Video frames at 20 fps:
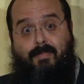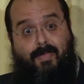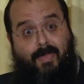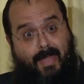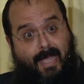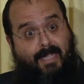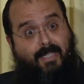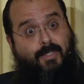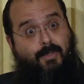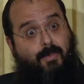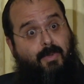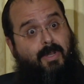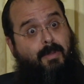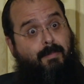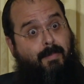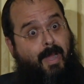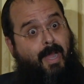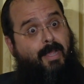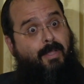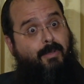That's what a
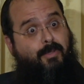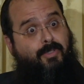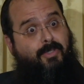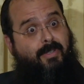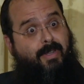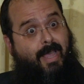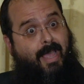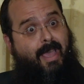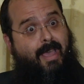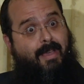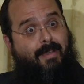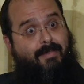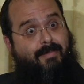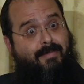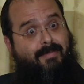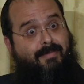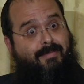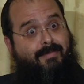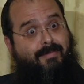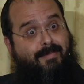bio should have.
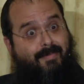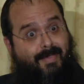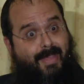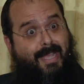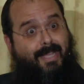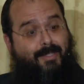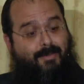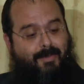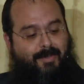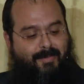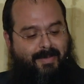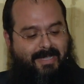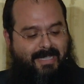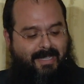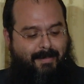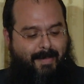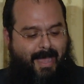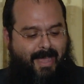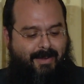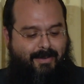That's what
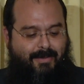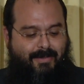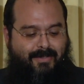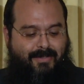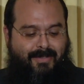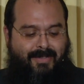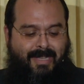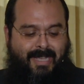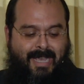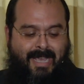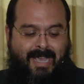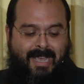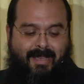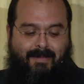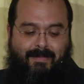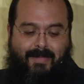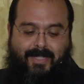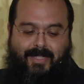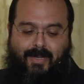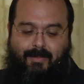really matters.
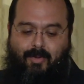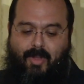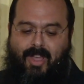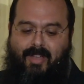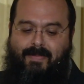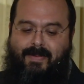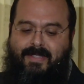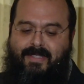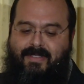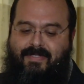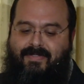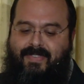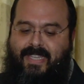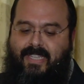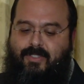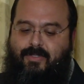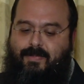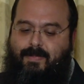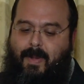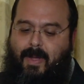Mr. Brafman's a
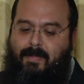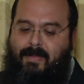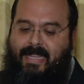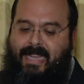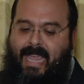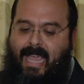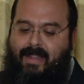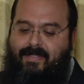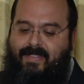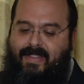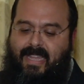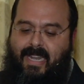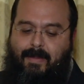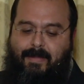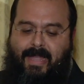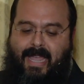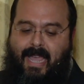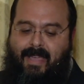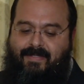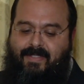fierce public advocate on
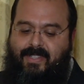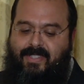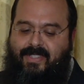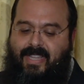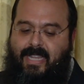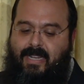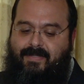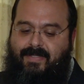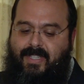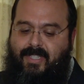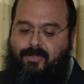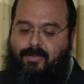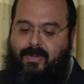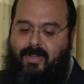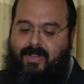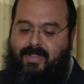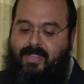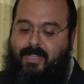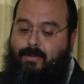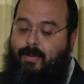behalf of the State of
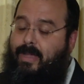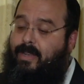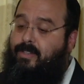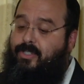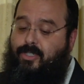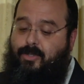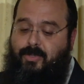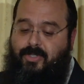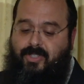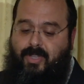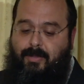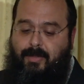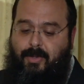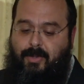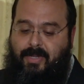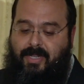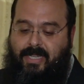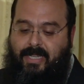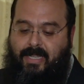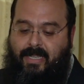Israel and the greater Jewish
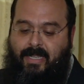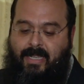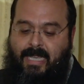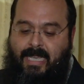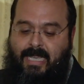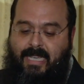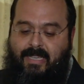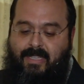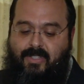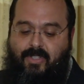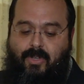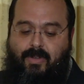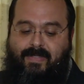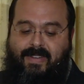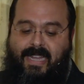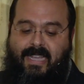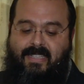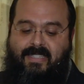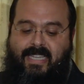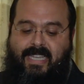community,
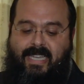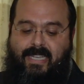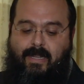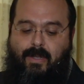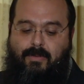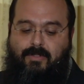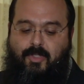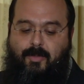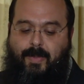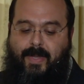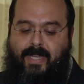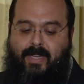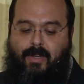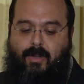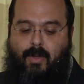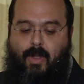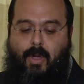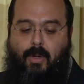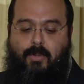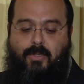serving as keynote
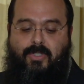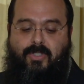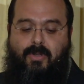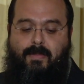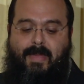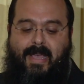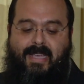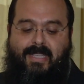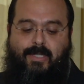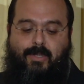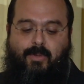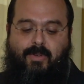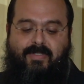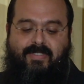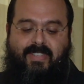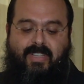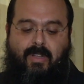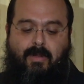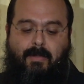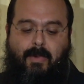speaker, host, or master of
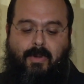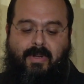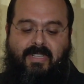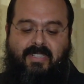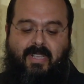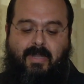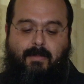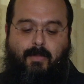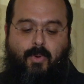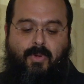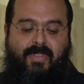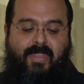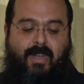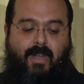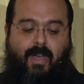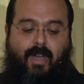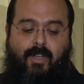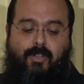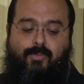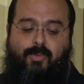ceremonies at more than
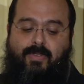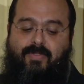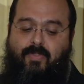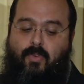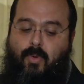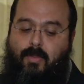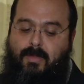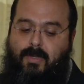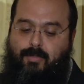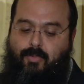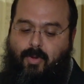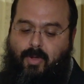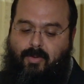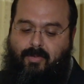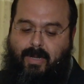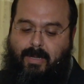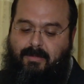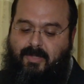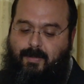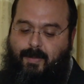100 formal
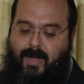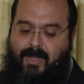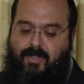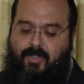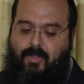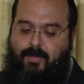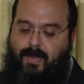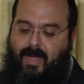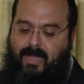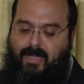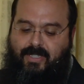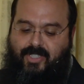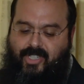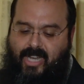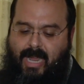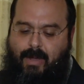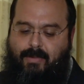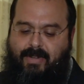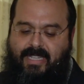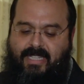programs sponsored by
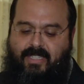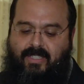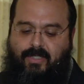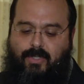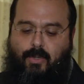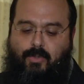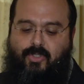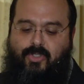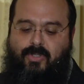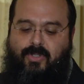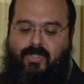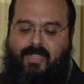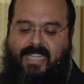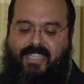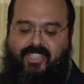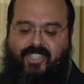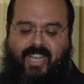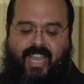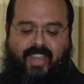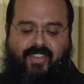charities, social,
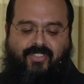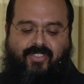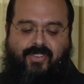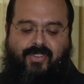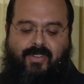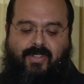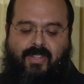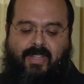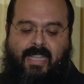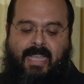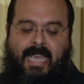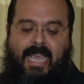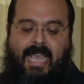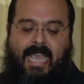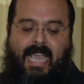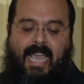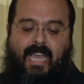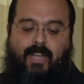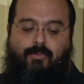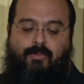educational,
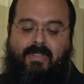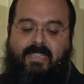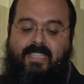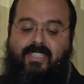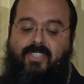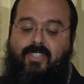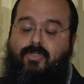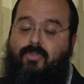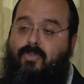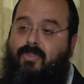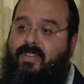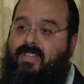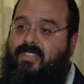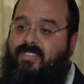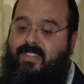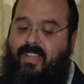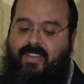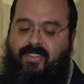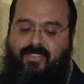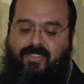and religious
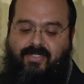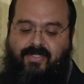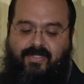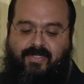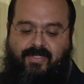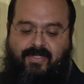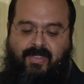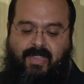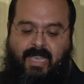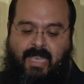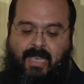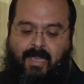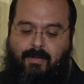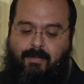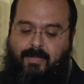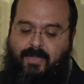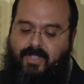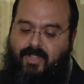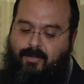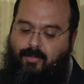organizations.
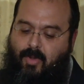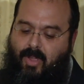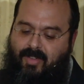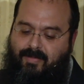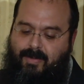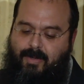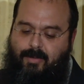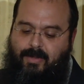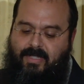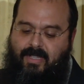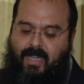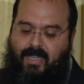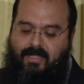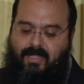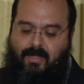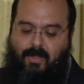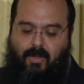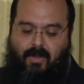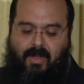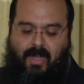Mr. Brafman resides
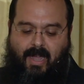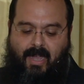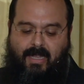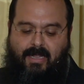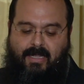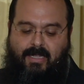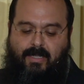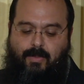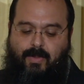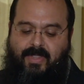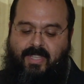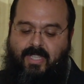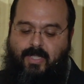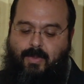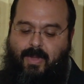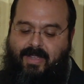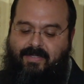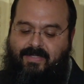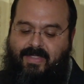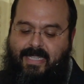in Long Island with his
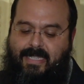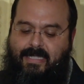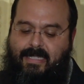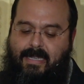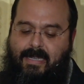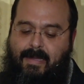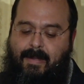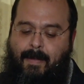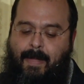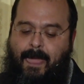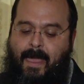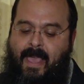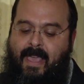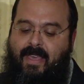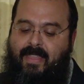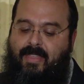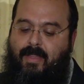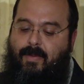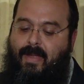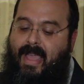wife, Linda.
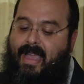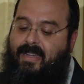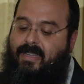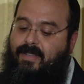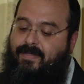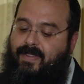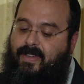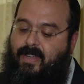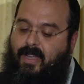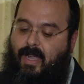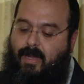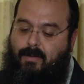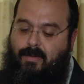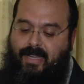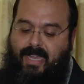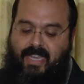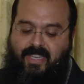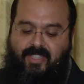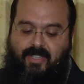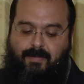They're active in
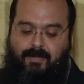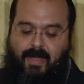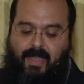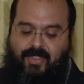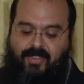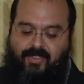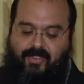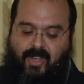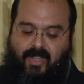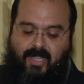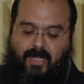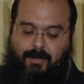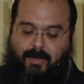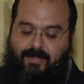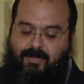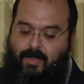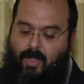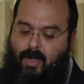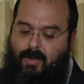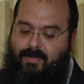Congregation Beth Shalom
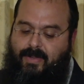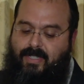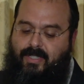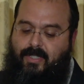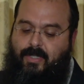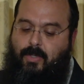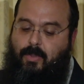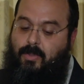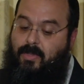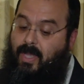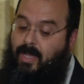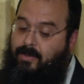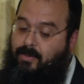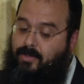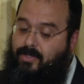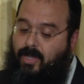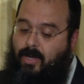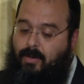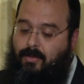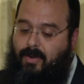of Lawrence,
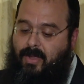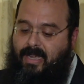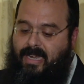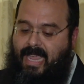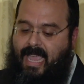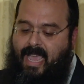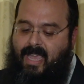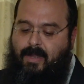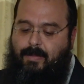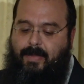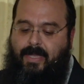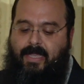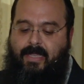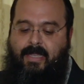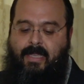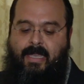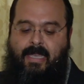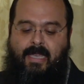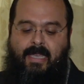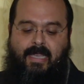Kulanu Torah
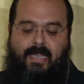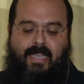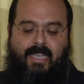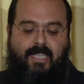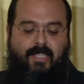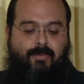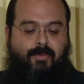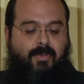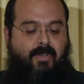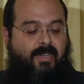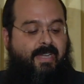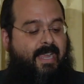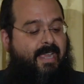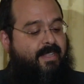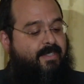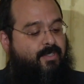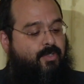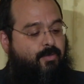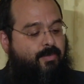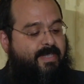Academy, Israel
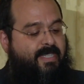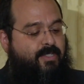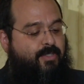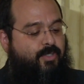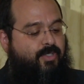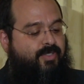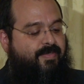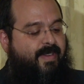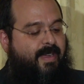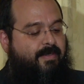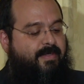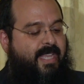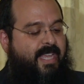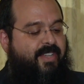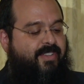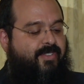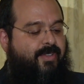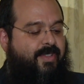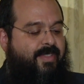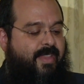Cancer Research
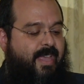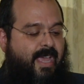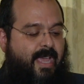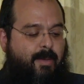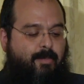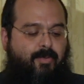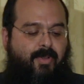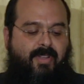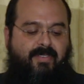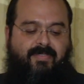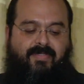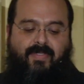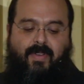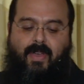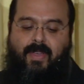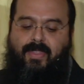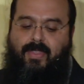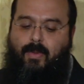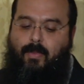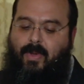Foundation, the Hebron
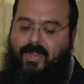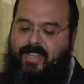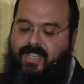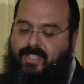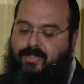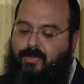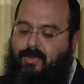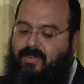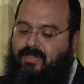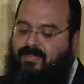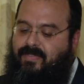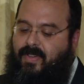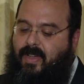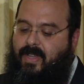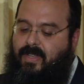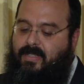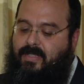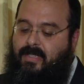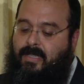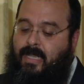Fund, the One Israel
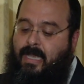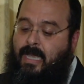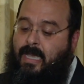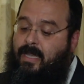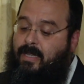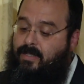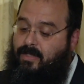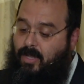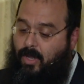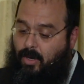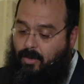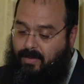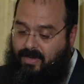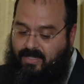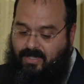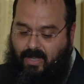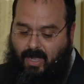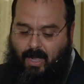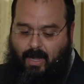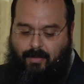Fund,
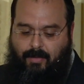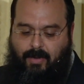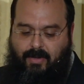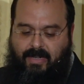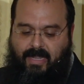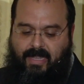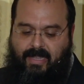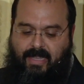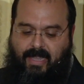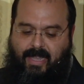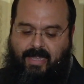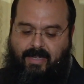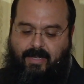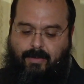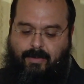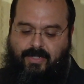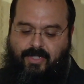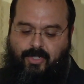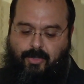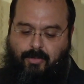Torah's Aron
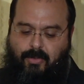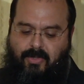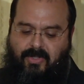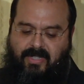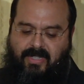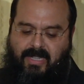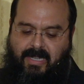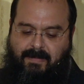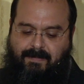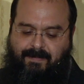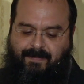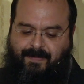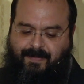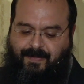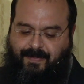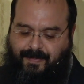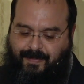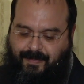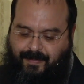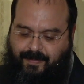Cheder in Jerusalem,
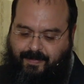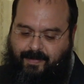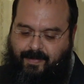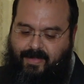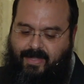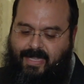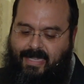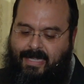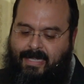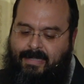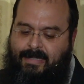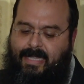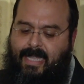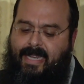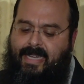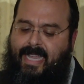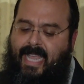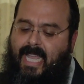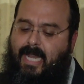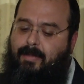
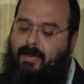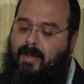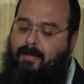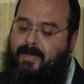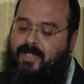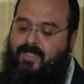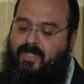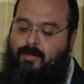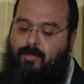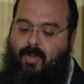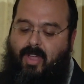dedicated by Mr.